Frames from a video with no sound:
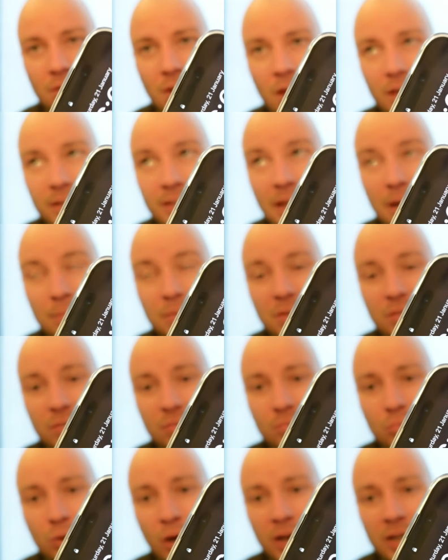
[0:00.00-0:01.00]

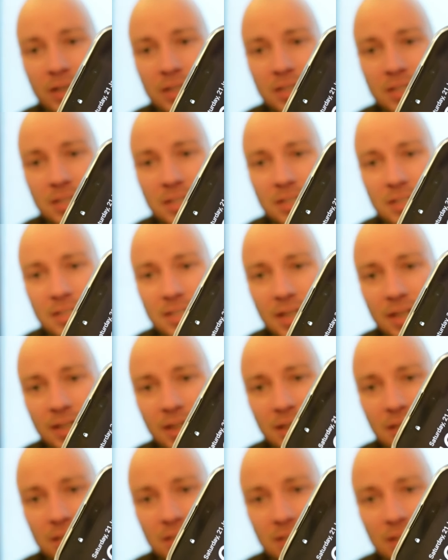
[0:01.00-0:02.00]
adaptive brightness
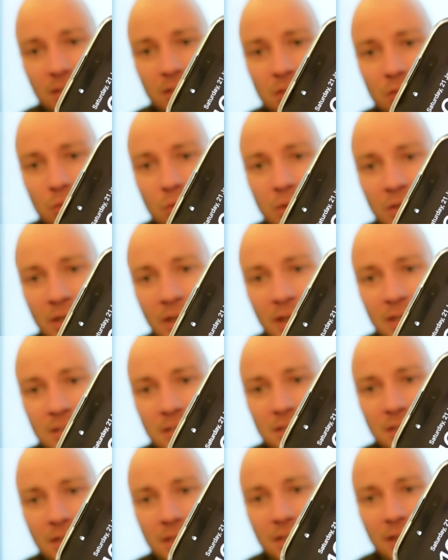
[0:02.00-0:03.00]
settings that the screen
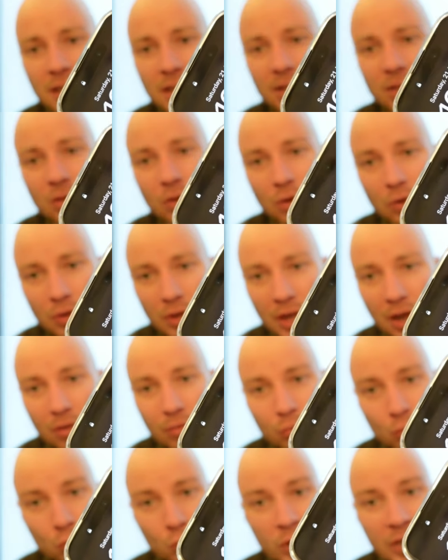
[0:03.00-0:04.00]
has, it can turn down
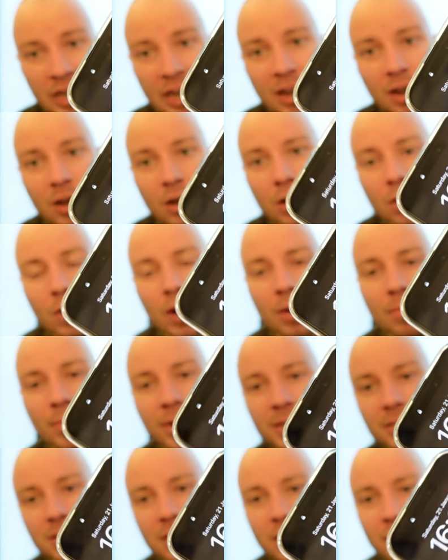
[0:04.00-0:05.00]
really low and
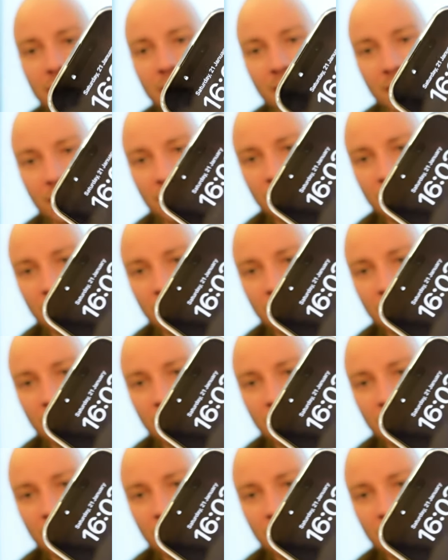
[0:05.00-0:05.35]
basically